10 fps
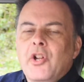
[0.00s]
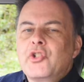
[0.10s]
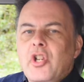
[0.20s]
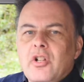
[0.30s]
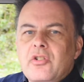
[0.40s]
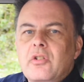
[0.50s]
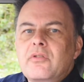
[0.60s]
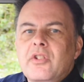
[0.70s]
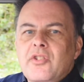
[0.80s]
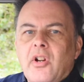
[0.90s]
Just
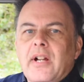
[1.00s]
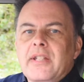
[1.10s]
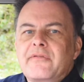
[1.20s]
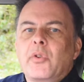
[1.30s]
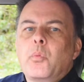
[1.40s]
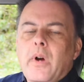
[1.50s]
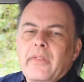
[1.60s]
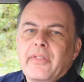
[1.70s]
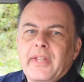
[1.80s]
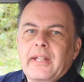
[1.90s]
use your tyres for
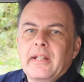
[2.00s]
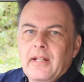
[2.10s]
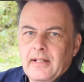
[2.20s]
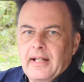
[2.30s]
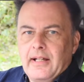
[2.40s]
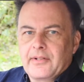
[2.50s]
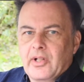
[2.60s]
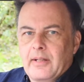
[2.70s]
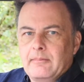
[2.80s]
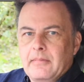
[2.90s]
one thing at a
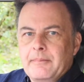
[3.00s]
time.